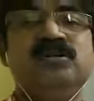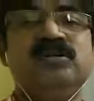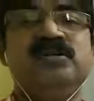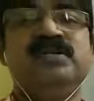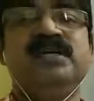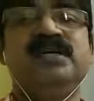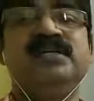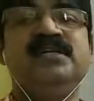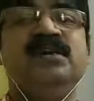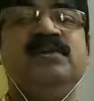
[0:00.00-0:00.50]
or
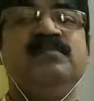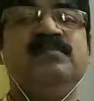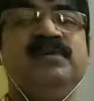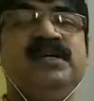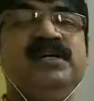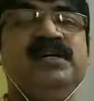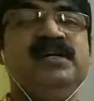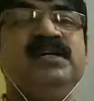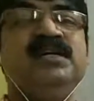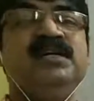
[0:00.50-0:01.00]
that
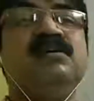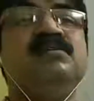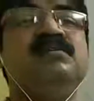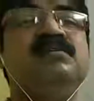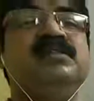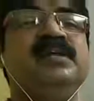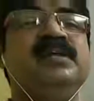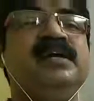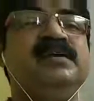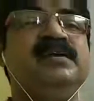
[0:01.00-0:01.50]
commodity or
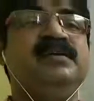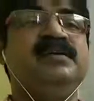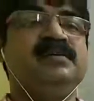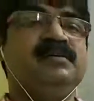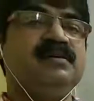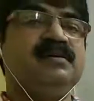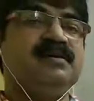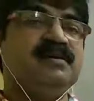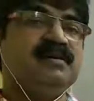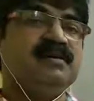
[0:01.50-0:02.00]
that
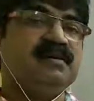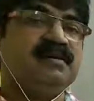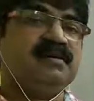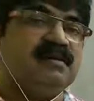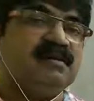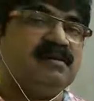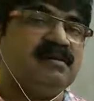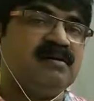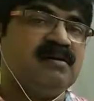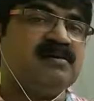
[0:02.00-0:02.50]

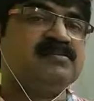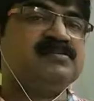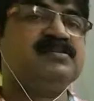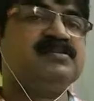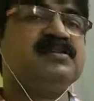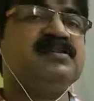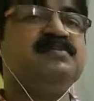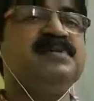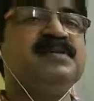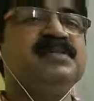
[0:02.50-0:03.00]
or
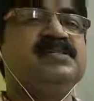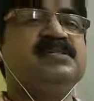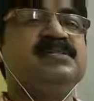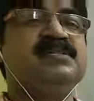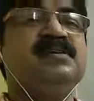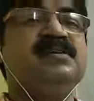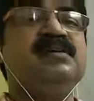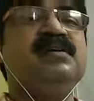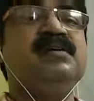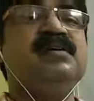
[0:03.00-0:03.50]
service
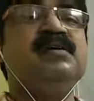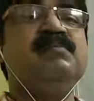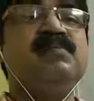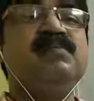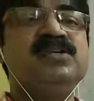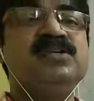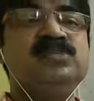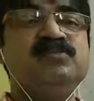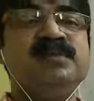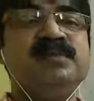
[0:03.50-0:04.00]

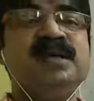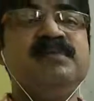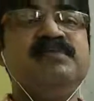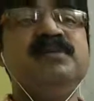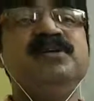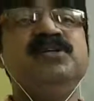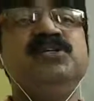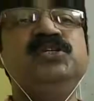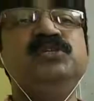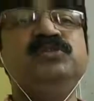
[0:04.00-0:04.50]
must be
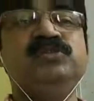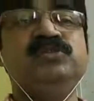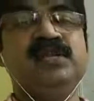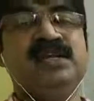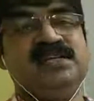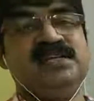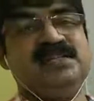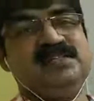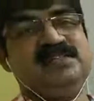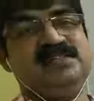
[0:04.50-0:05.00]
having
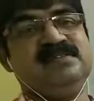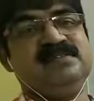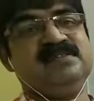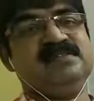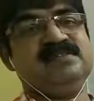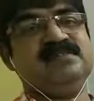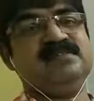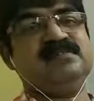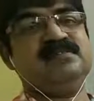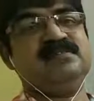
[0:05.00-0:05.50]
utility.
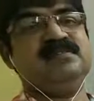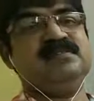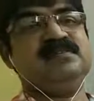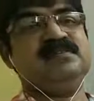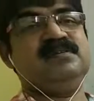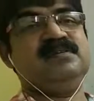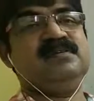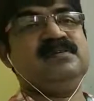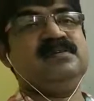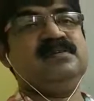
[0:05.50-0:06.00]

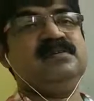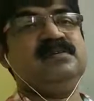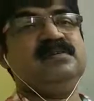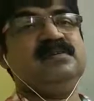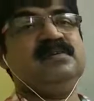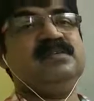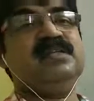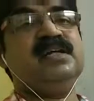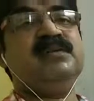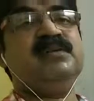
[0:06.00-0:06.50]

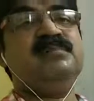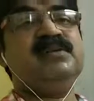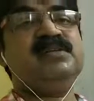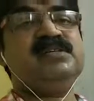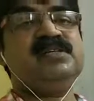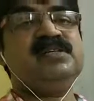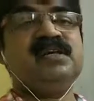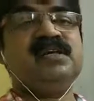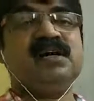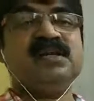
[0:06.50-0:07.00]
That means
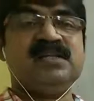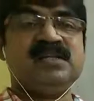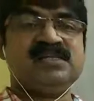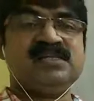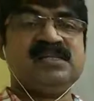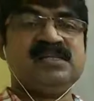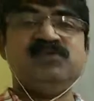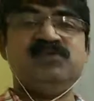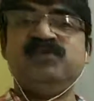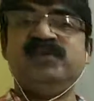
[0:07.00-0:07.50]
in other
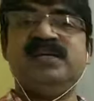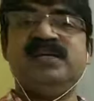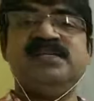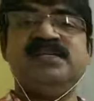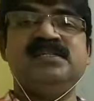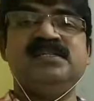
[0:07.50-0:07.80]
sense we can